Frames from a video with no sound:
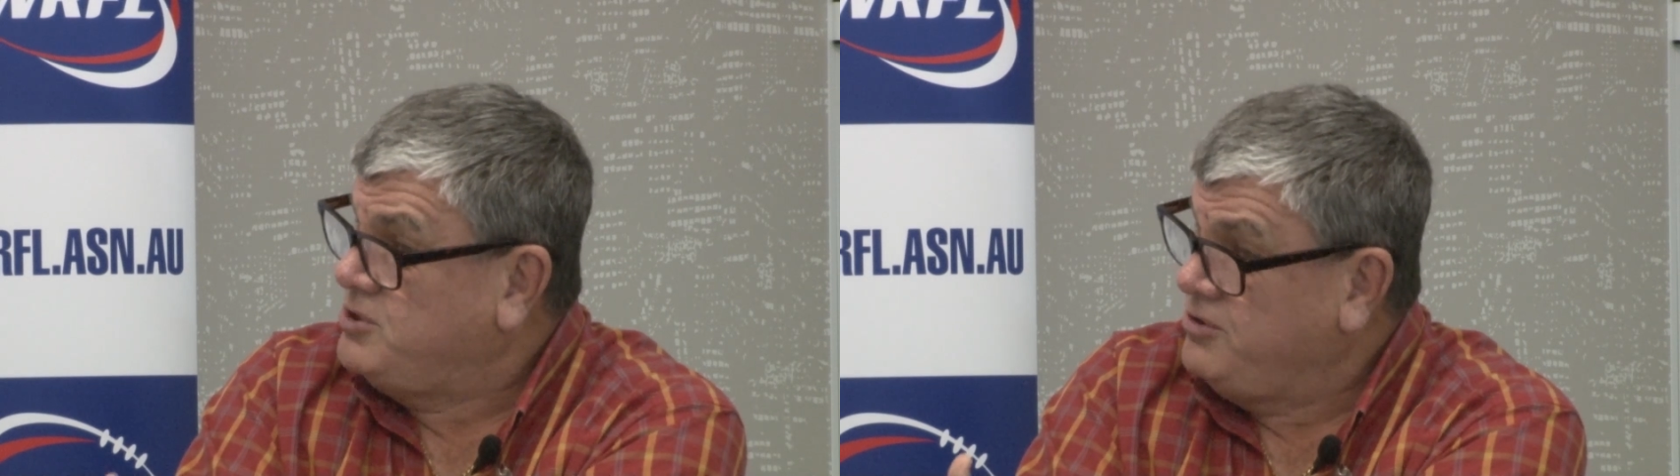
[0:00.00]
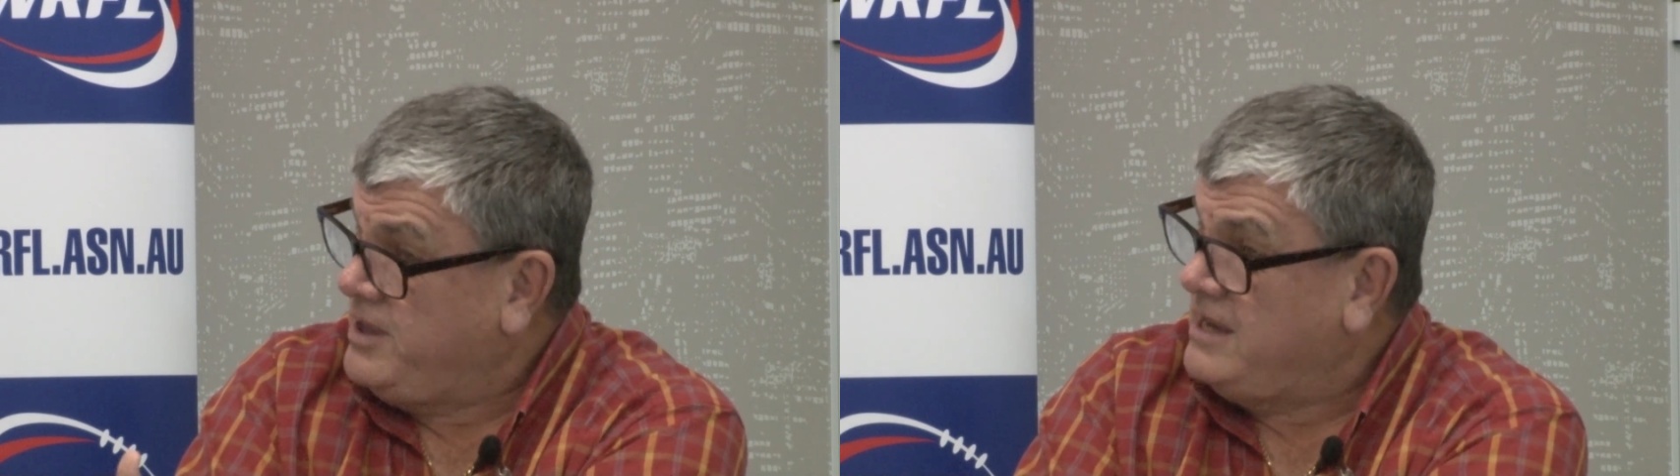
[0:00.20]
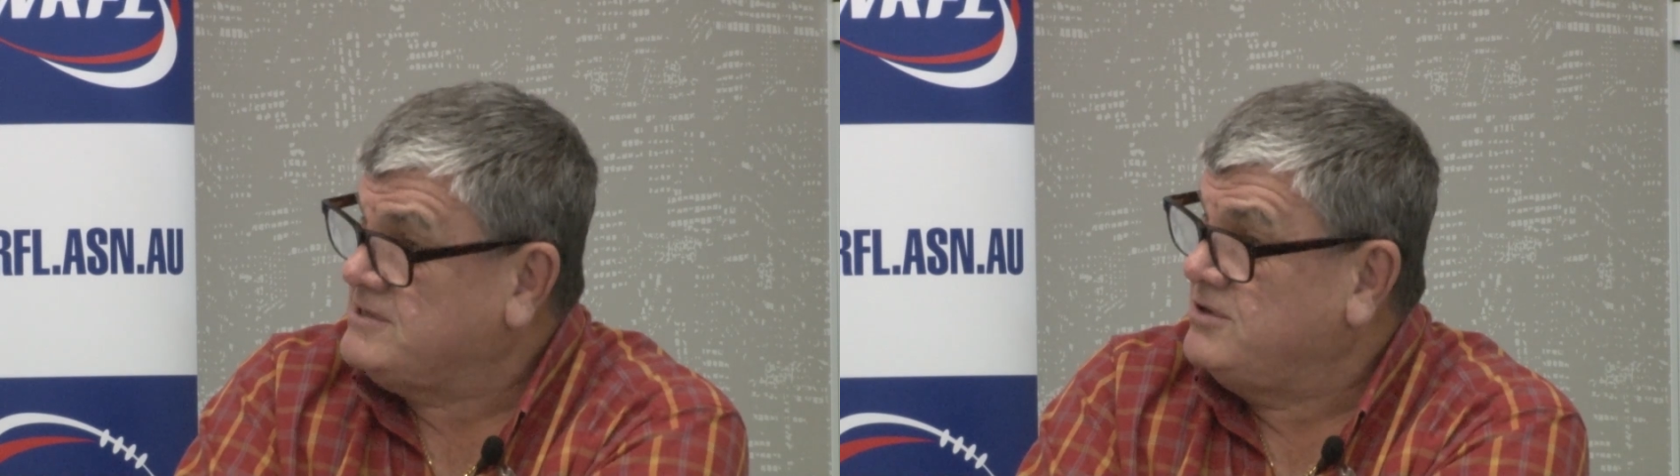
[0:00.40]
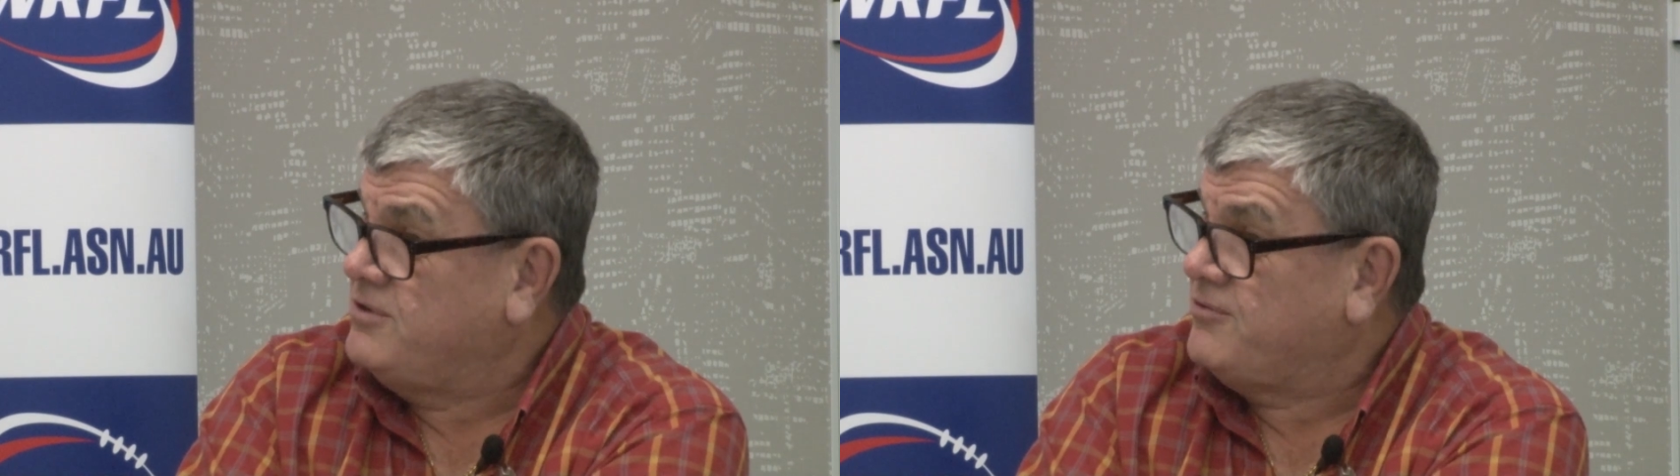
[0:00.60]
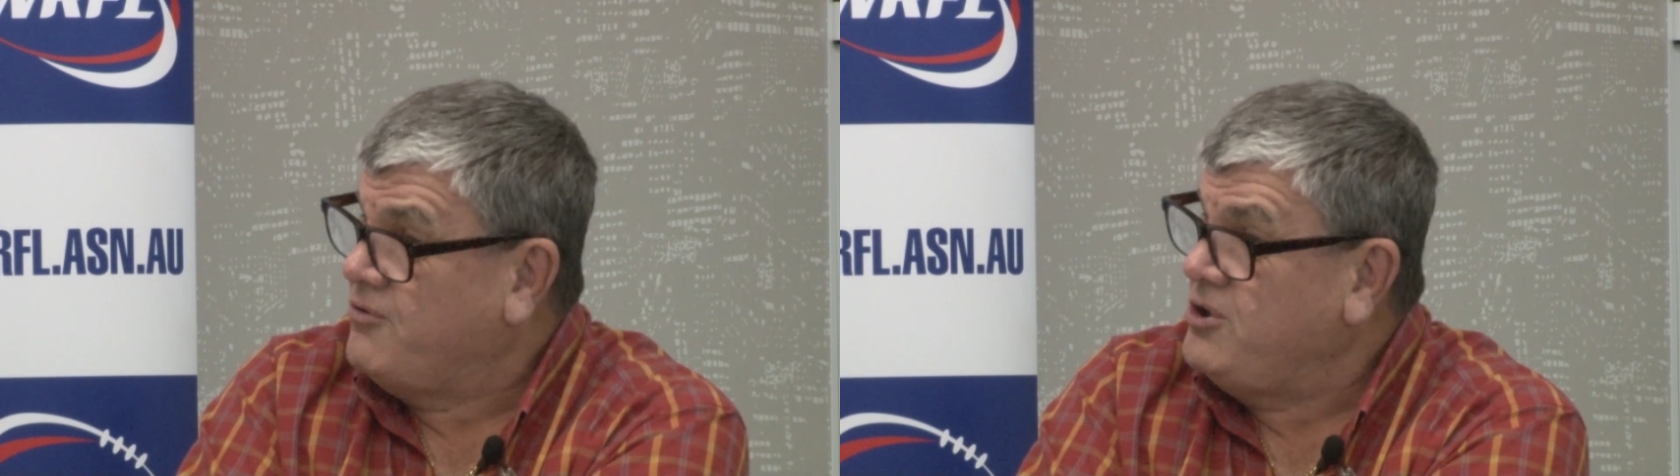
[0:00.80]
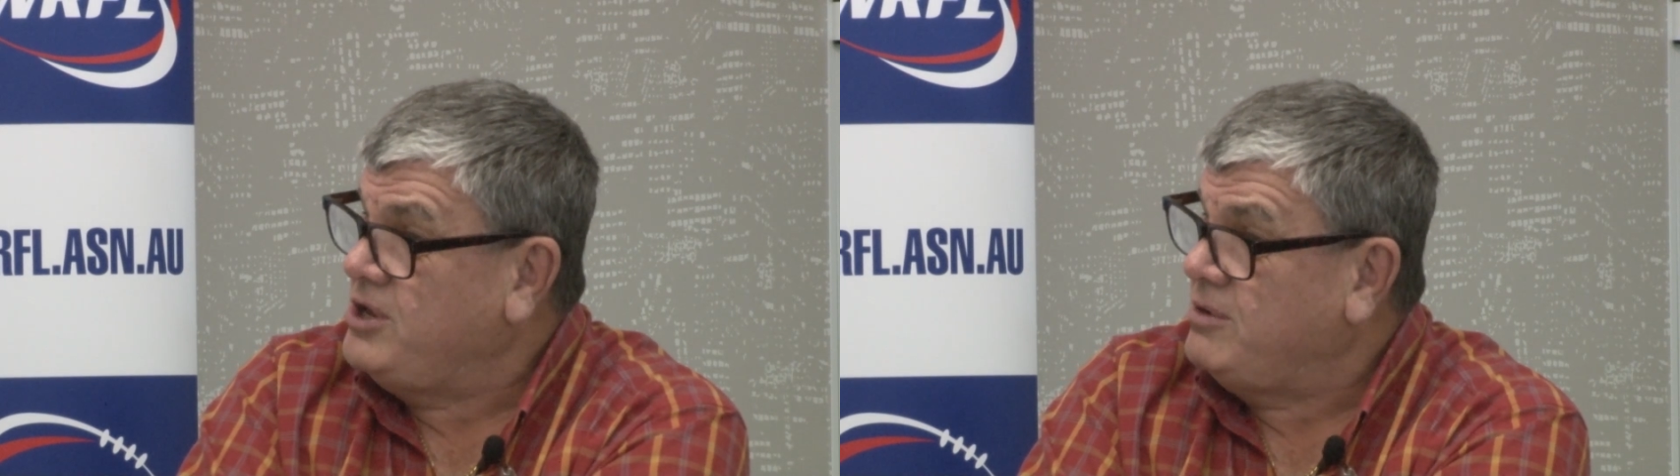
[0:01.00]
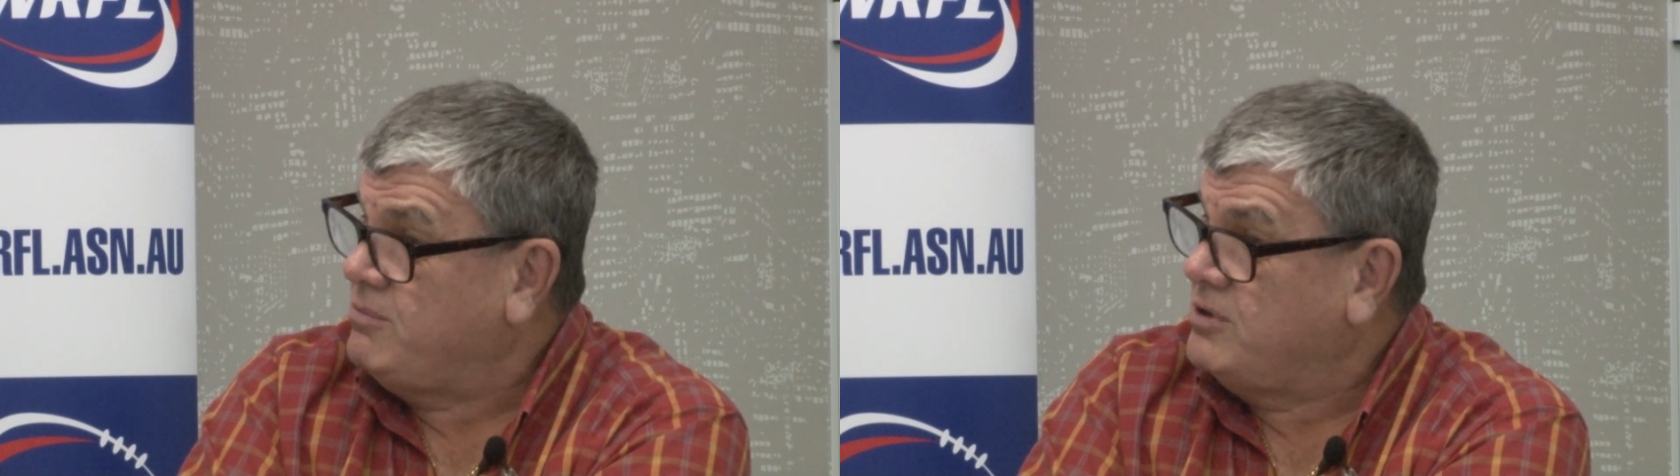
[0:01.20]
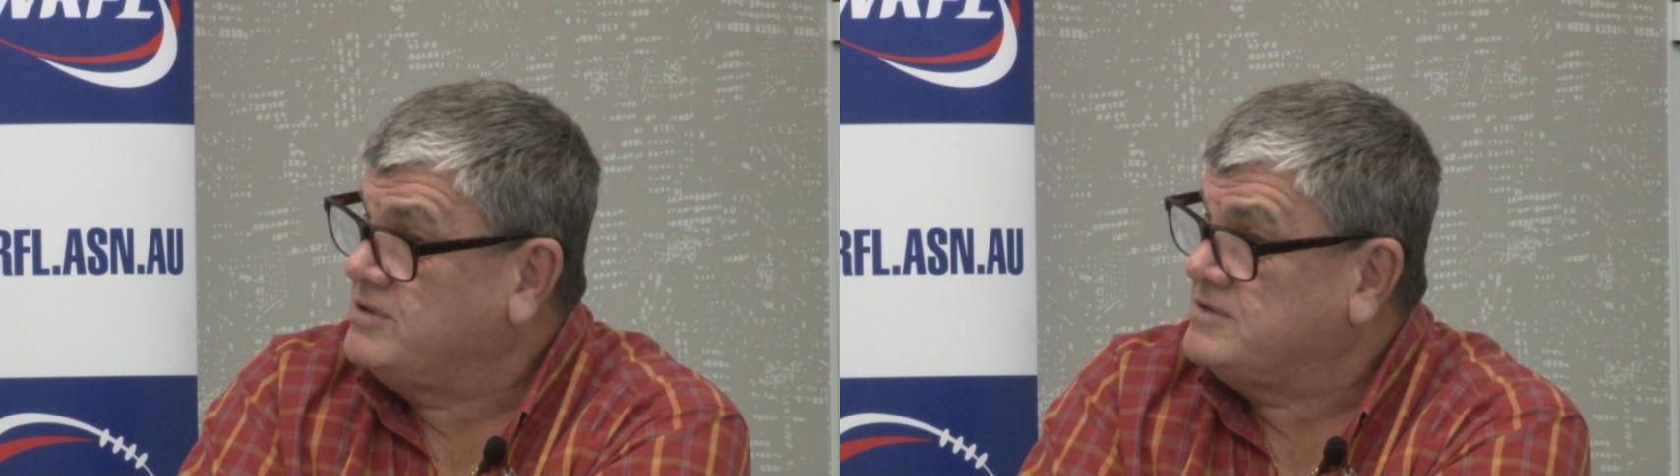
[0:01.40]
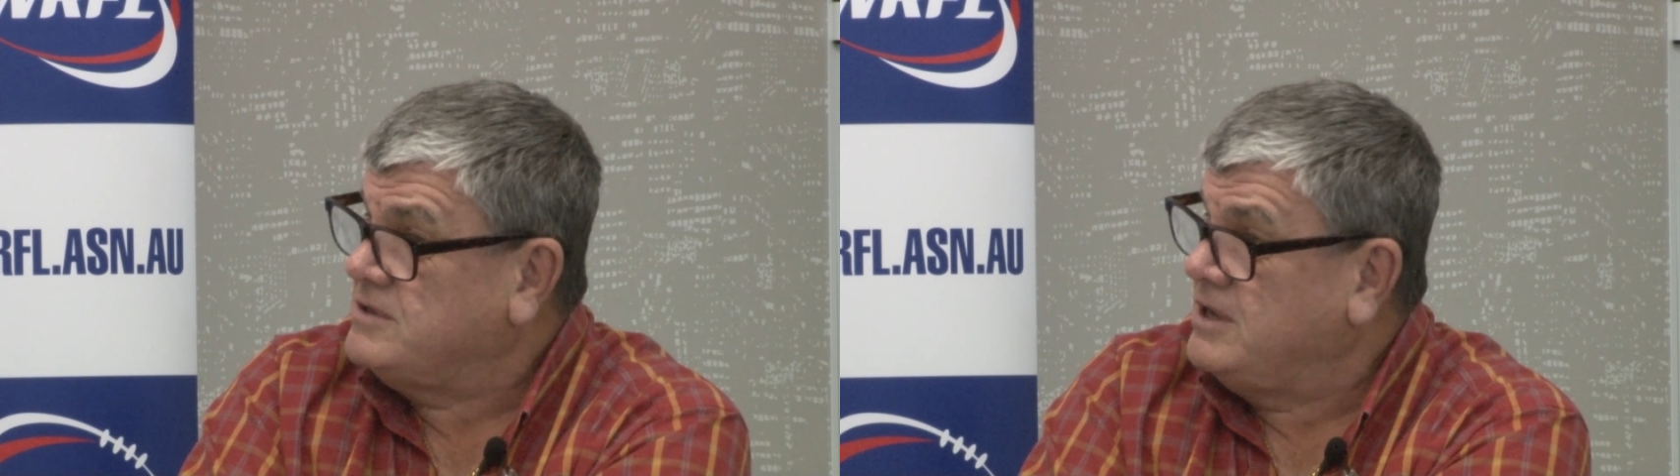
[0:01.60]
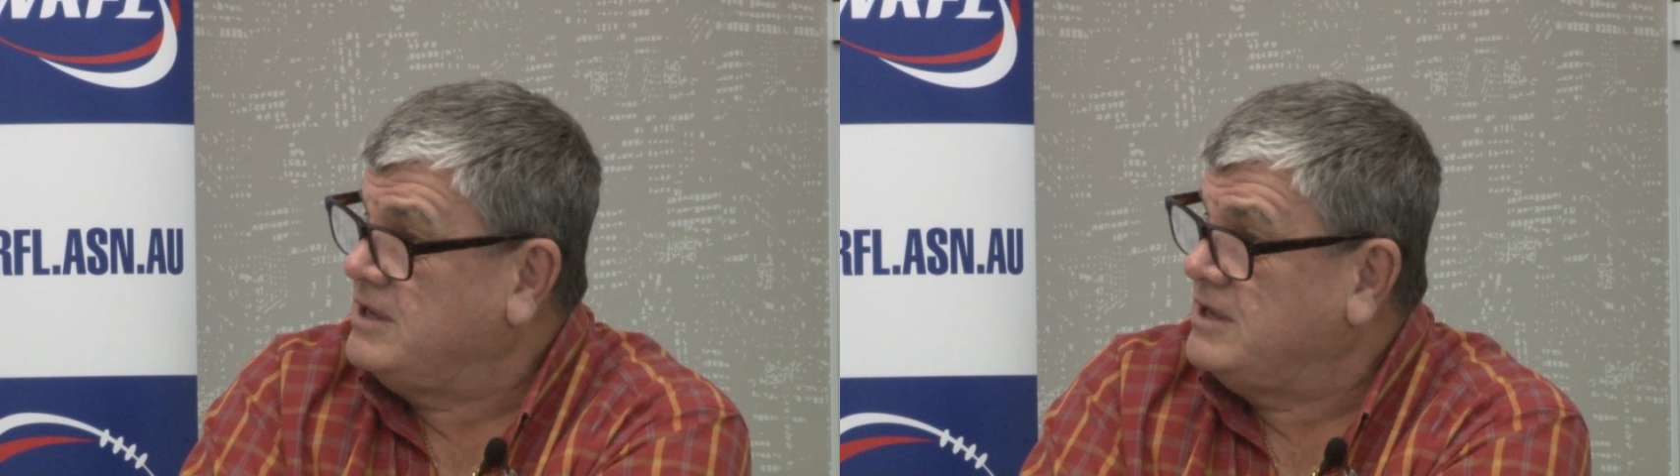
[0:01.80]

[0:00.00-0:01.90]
2003 it was,